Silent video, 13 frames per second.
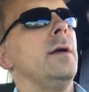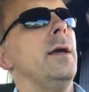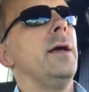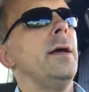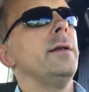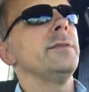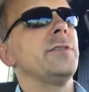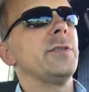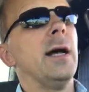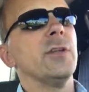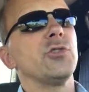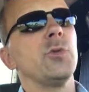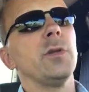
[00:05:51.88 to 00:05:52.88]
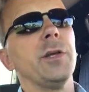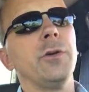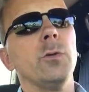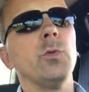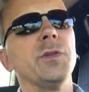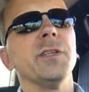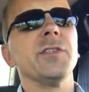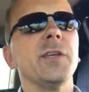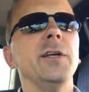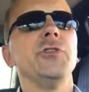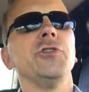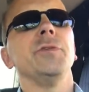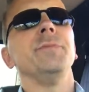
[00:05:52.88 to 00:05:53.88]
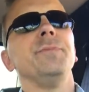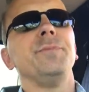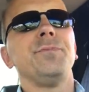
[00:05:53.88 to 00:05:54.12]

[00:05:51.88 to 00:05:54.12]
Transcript: and it sounds really good with this engine.